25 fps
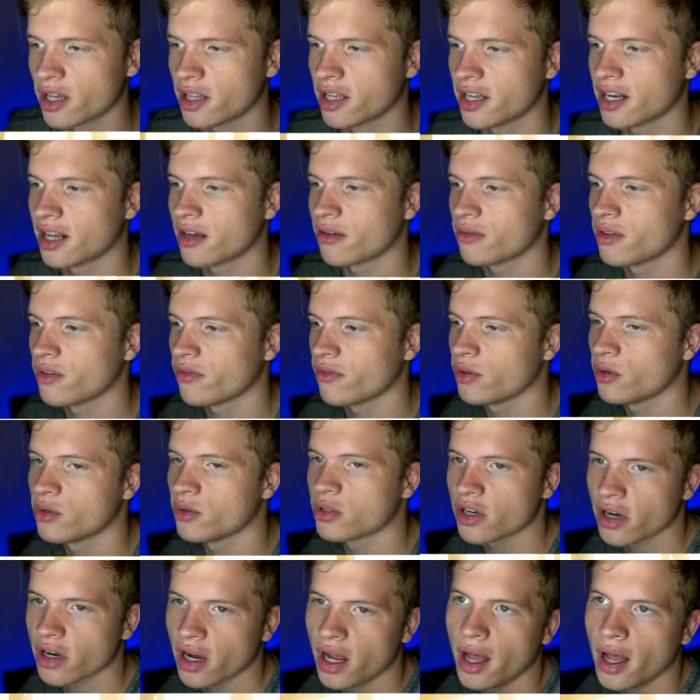that out in the
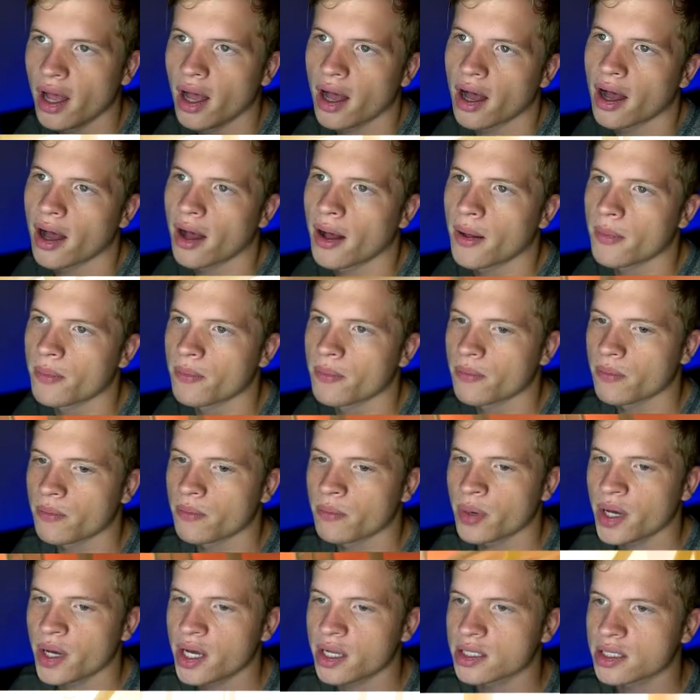future.
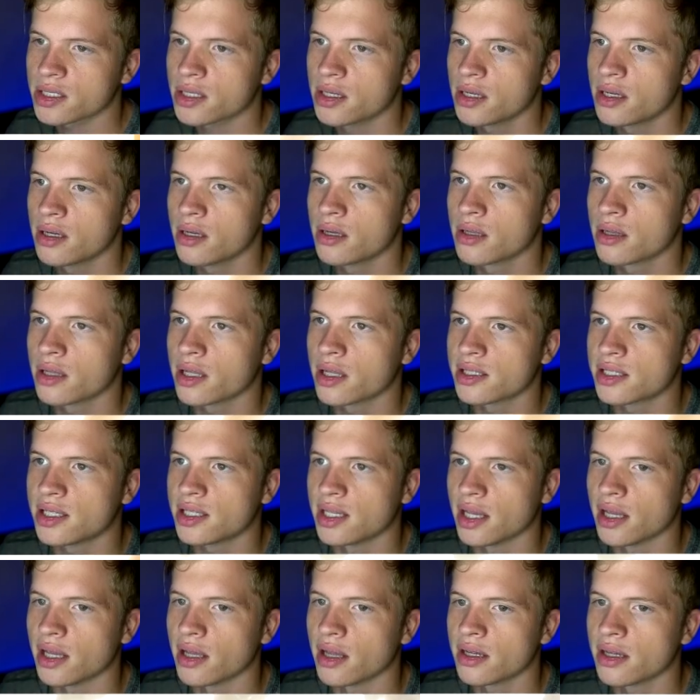But let's
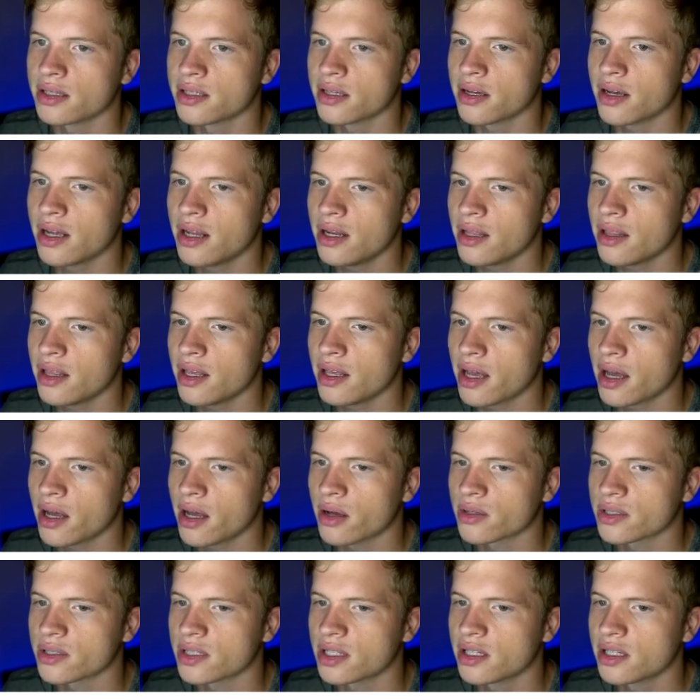see. Is there anything
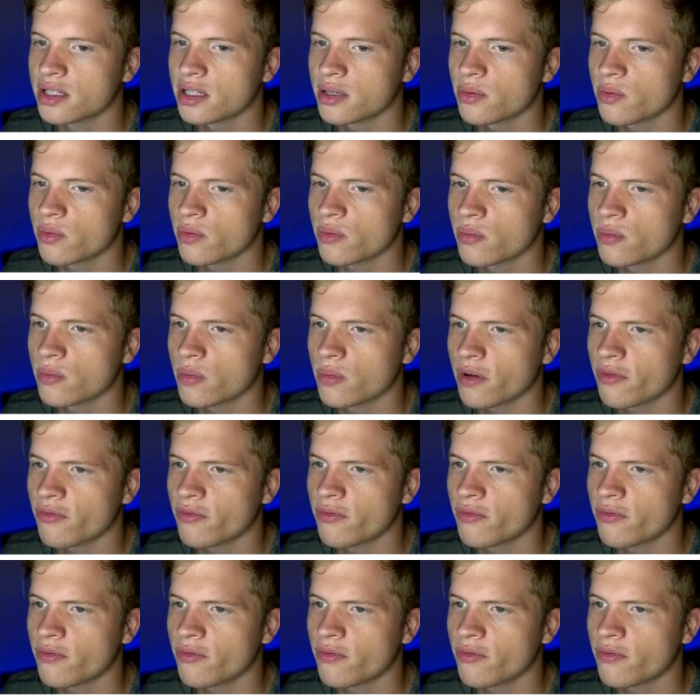else? There's a